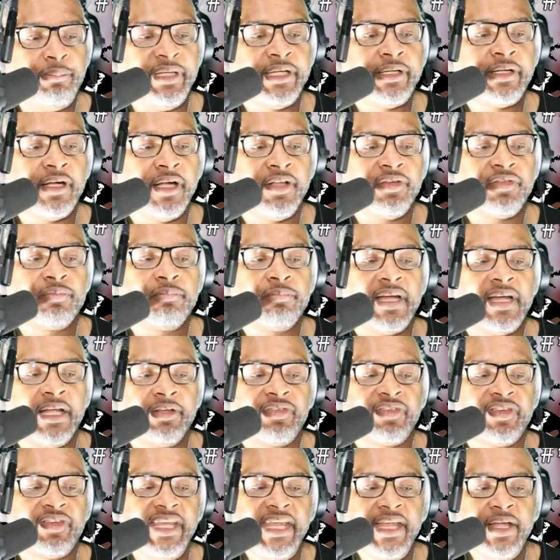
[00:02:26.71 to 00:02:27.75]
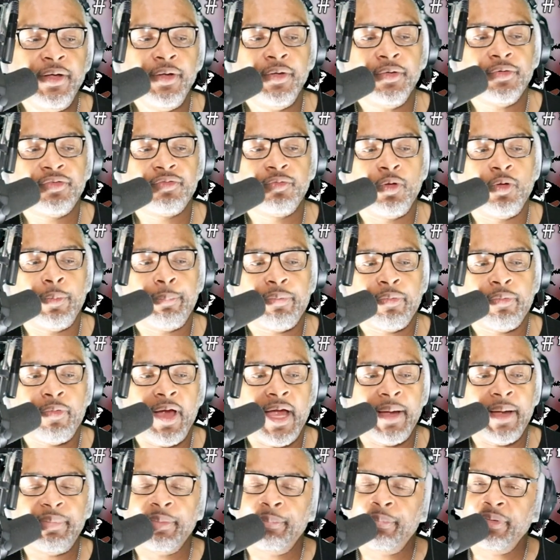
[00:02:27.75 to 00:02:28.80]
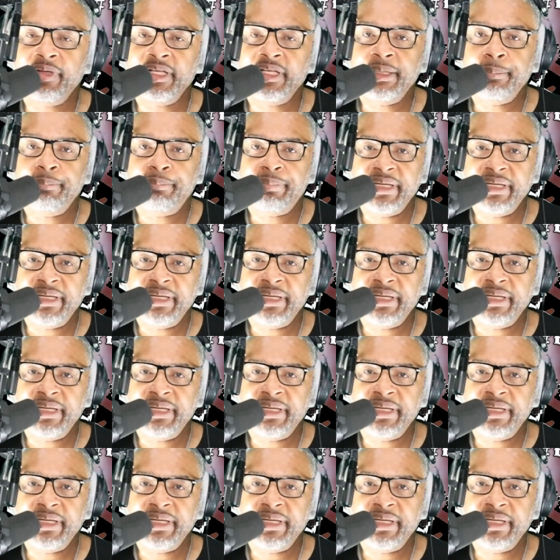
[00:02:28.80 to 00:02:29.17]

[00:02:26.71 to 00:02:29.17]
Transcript: because my skills will probably